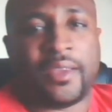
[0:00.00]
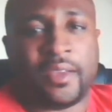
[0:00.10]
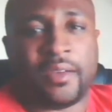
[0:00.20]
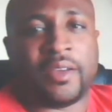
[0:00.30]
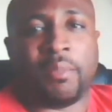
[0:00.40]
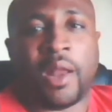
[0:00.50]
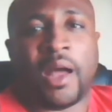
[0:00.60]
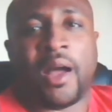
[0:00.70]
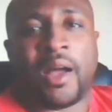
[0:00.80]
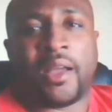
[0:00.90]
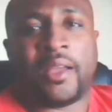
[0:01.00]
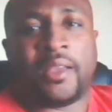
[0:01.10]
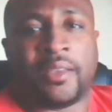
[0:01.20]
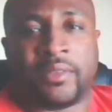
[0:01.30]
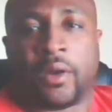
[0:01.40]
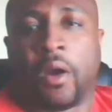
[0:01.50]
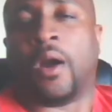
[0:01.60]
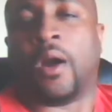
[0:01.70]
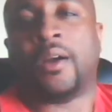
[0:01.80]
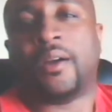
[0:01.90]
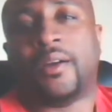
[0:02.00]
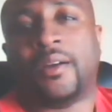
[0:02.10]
Your blog is the car,